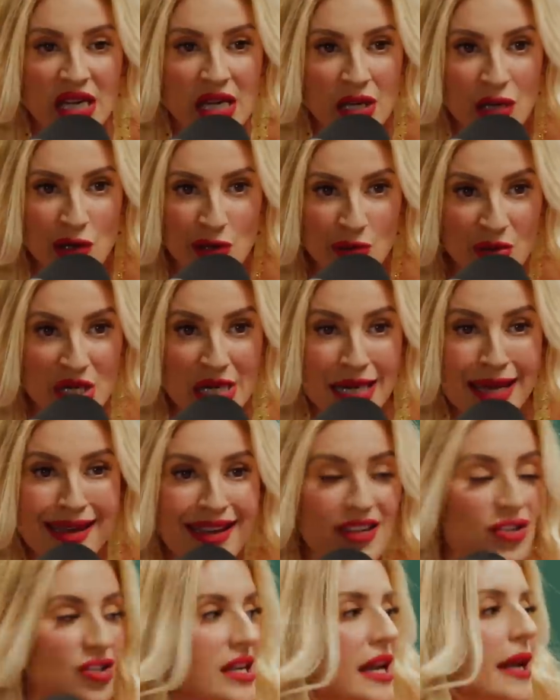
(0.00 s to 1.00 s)
hear
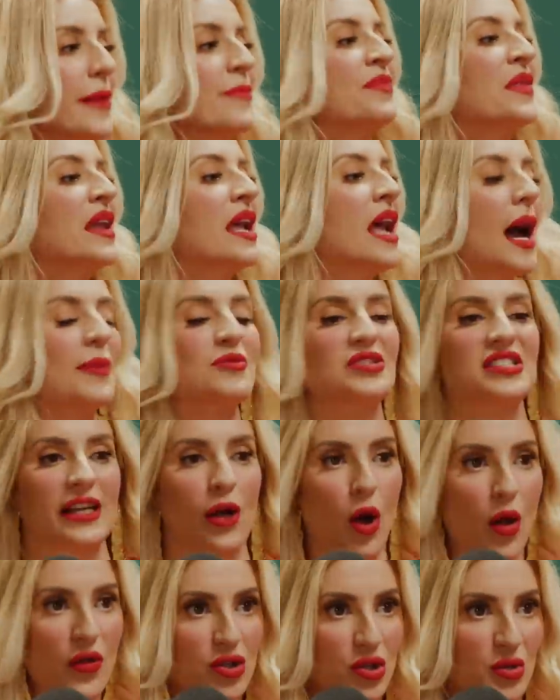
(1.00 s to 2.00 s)
me? Just kidding. Yeah. I'm just
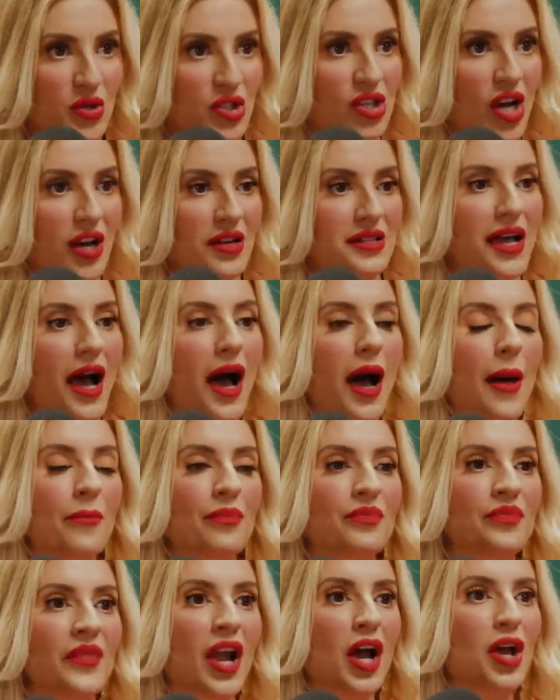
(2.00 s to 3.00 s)
singing wow. all the Jewish songs.
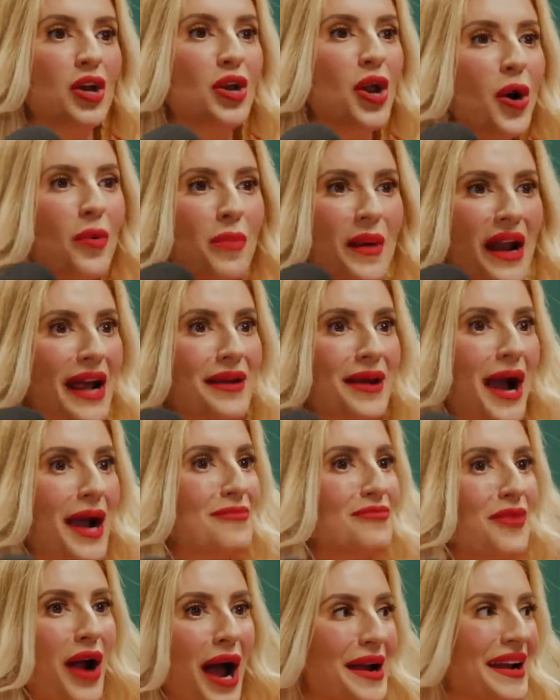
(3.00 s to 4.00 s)
Um, no, but I I,
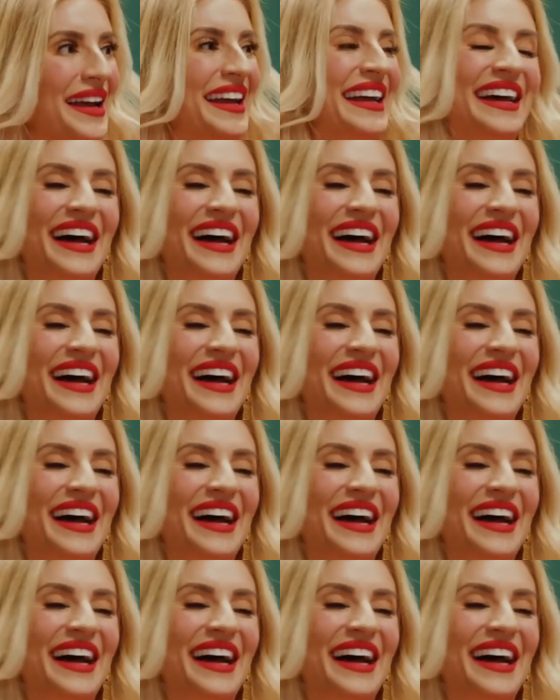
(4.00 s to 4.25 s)
I,